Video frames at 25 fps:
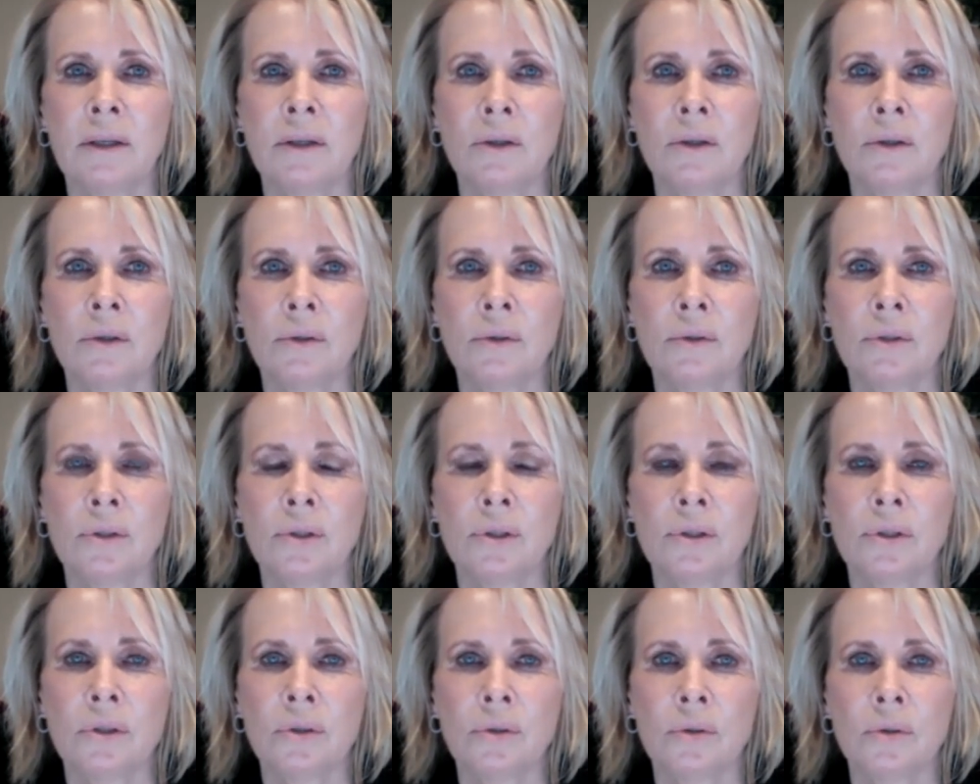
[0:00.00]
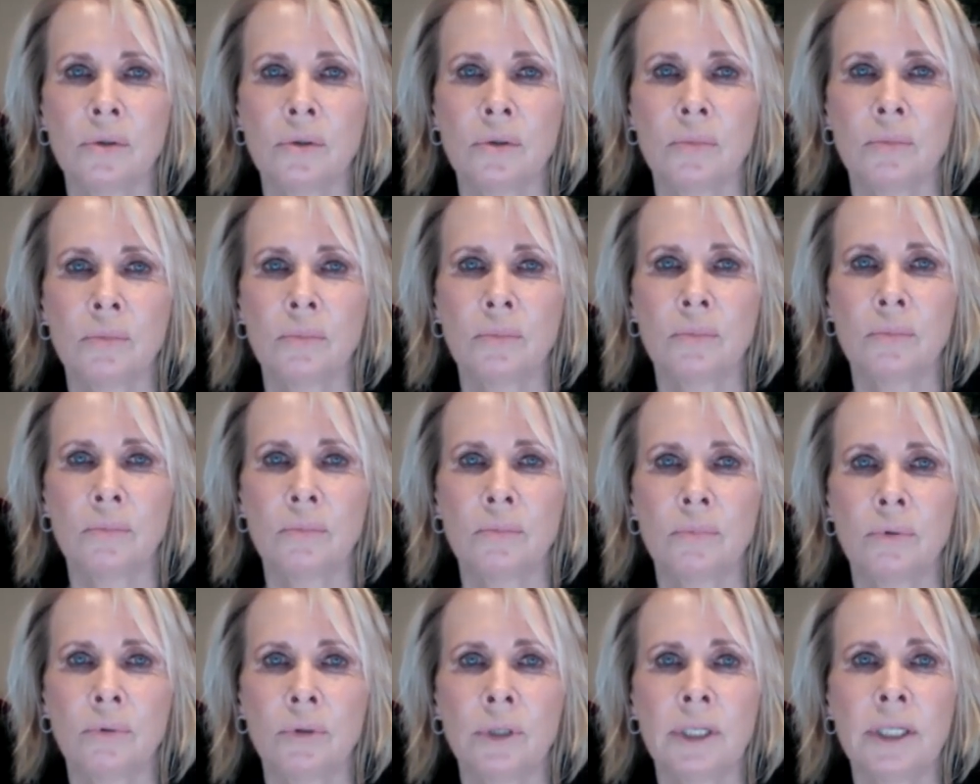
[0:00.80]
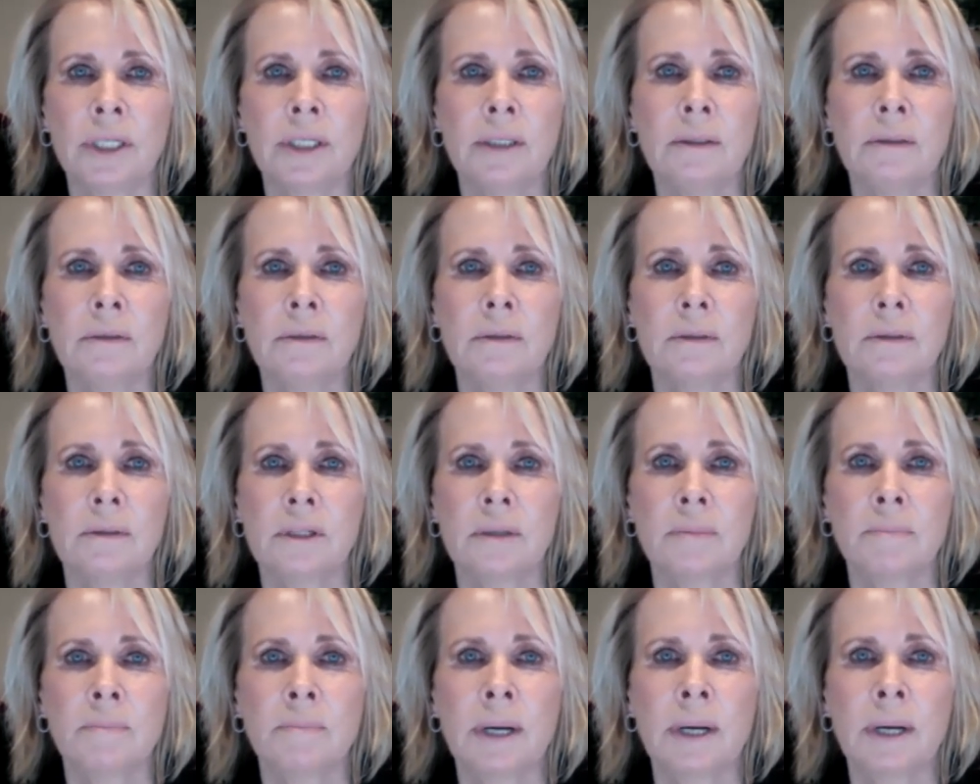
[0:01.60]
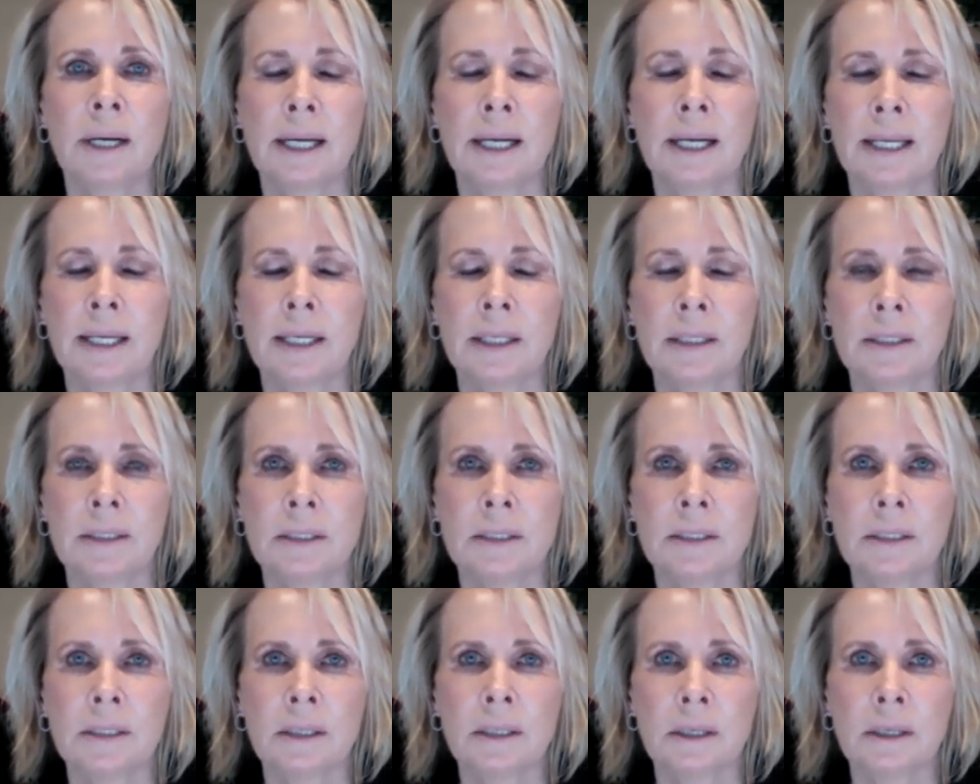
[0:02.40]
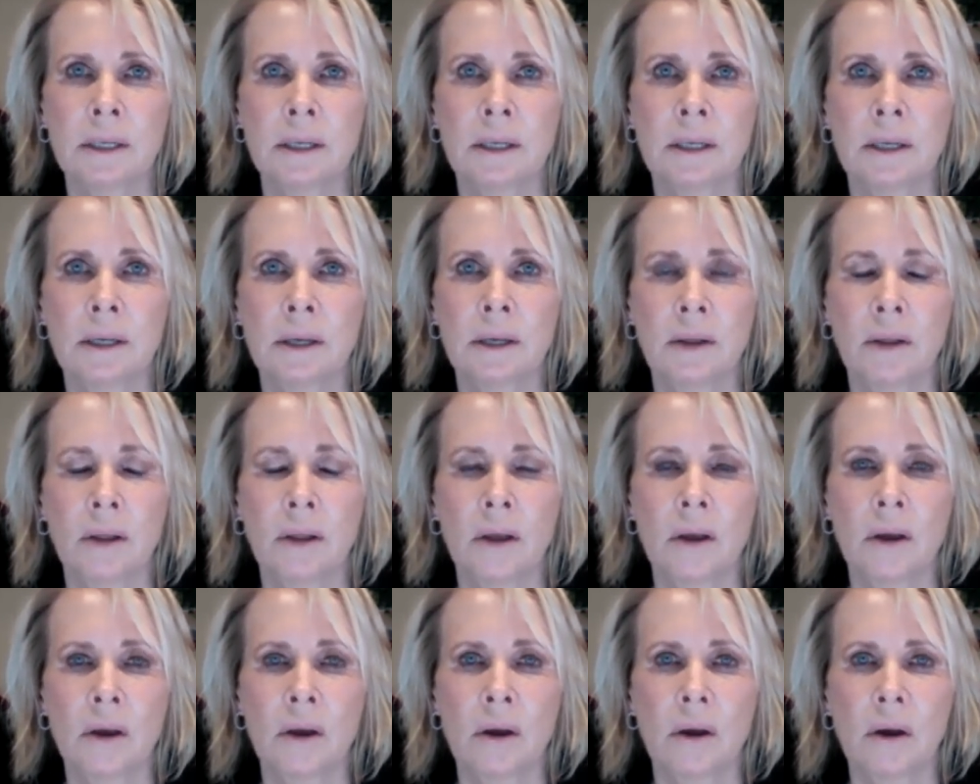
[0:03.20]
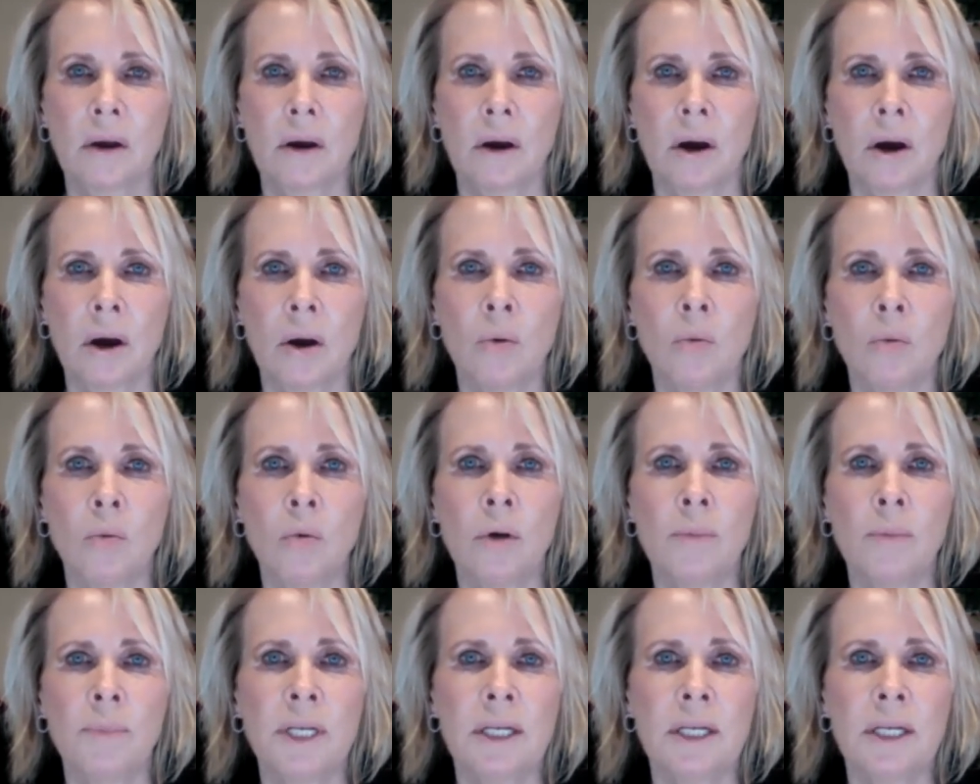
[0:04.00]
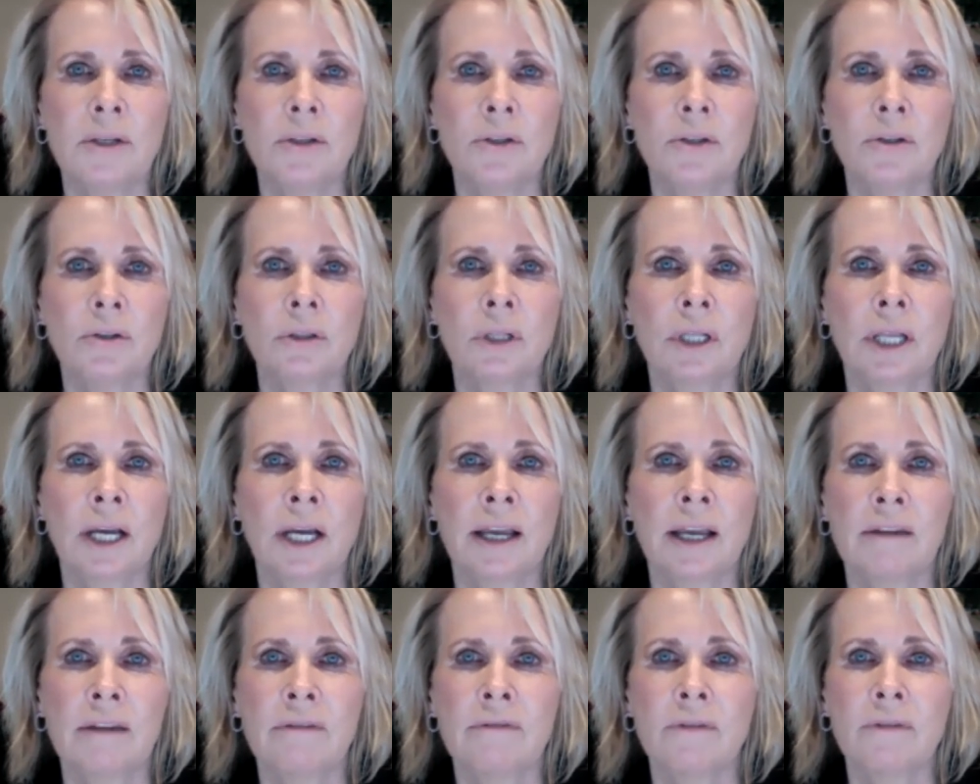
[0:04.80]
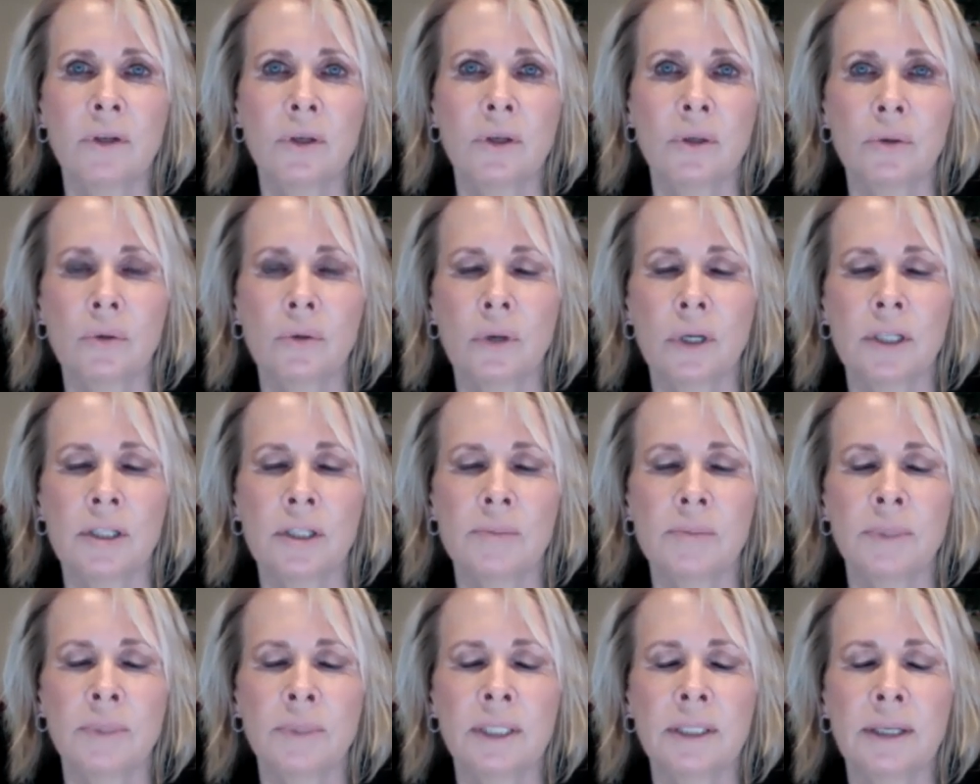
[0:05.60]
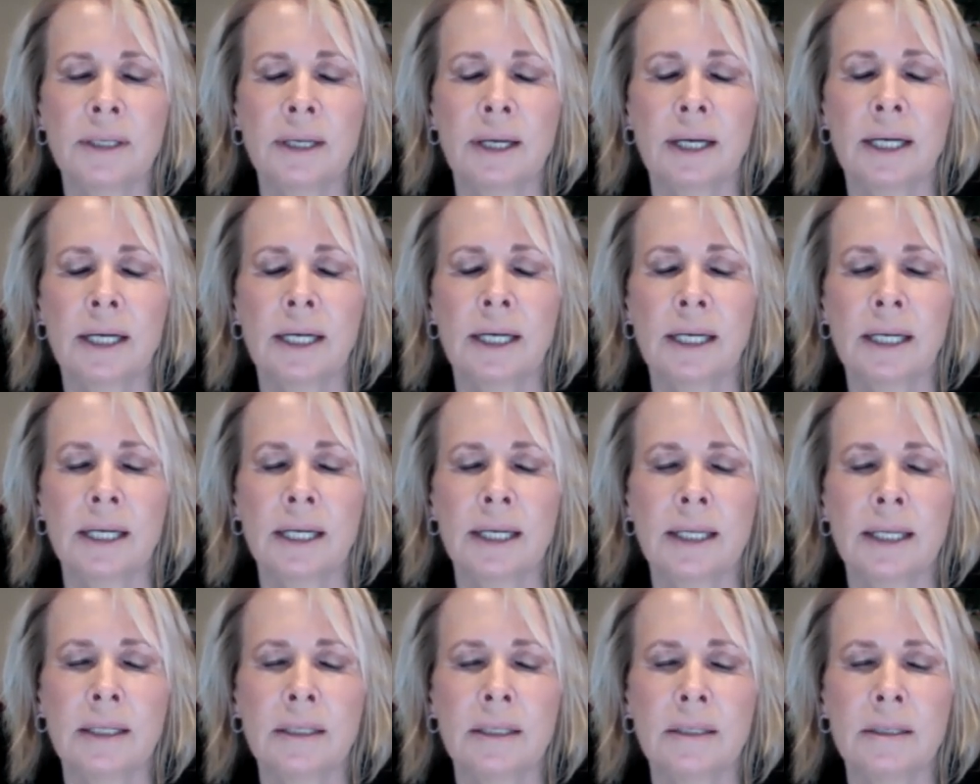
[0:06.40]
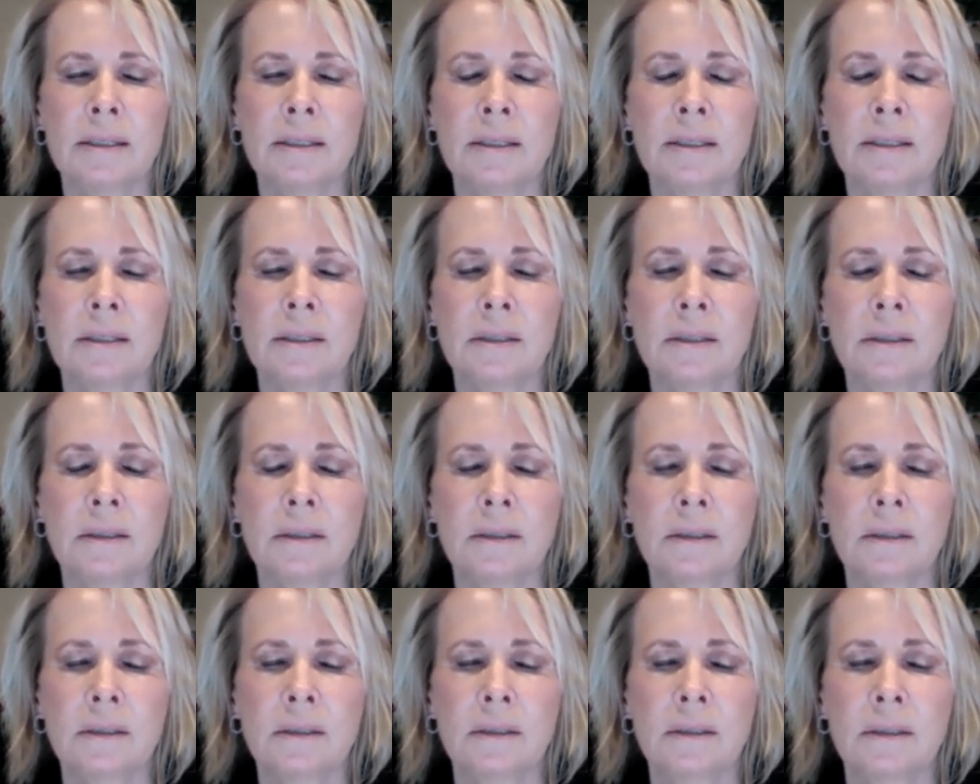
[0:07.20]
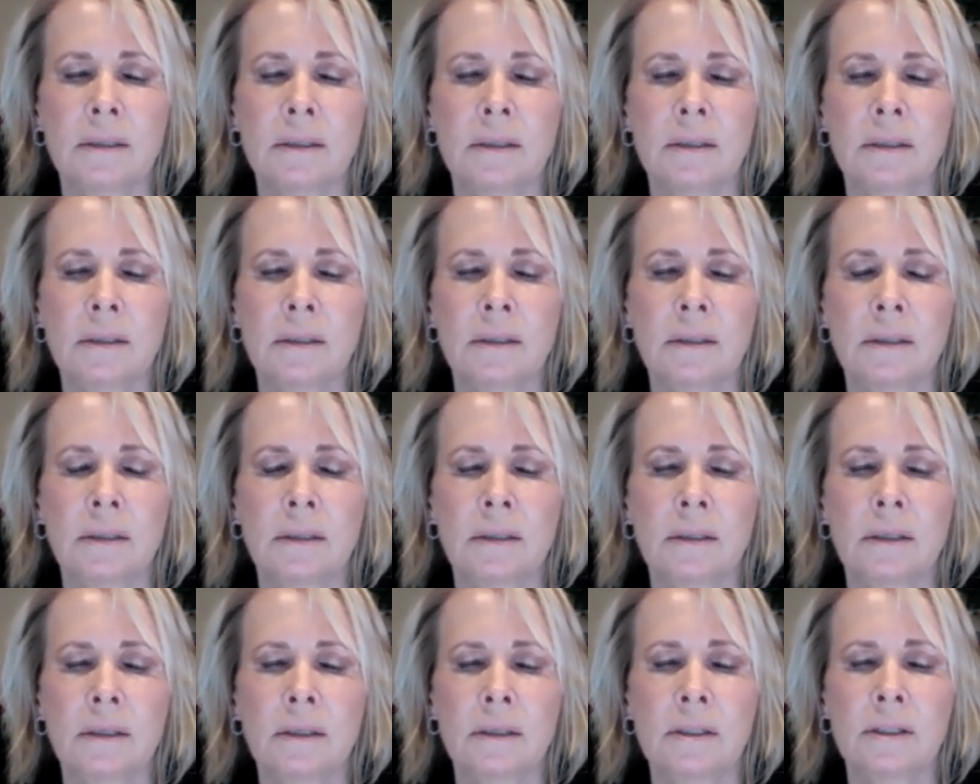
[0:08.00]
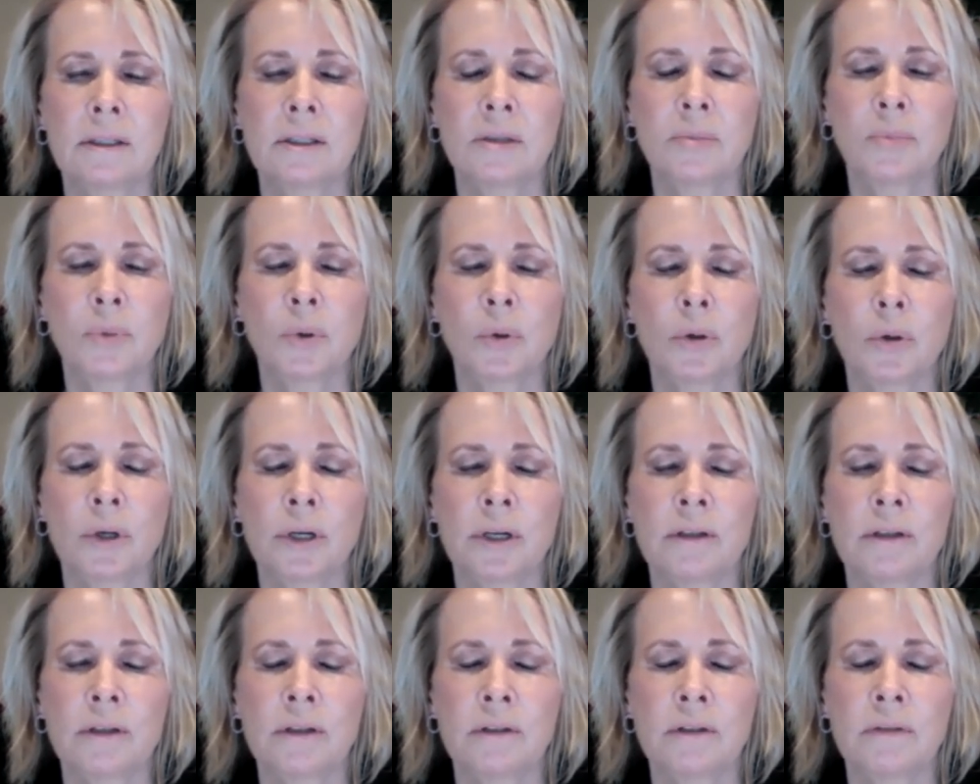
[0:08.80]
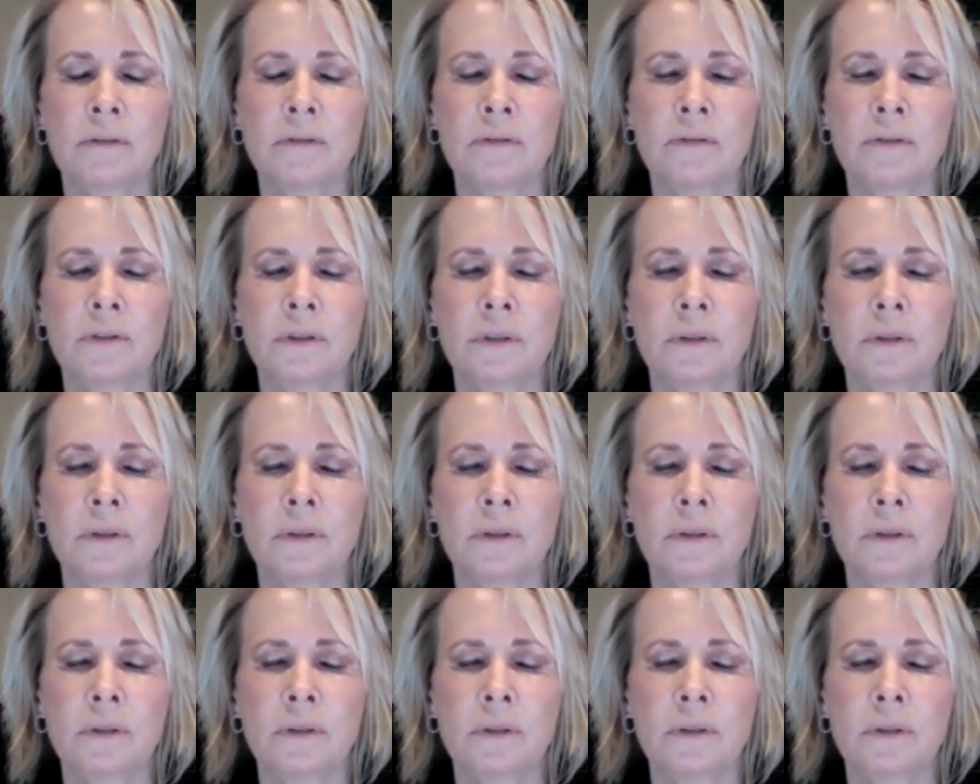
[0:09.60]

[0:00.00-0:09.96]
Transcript: you to bring to mind a woman in your life who has been kind, supportive,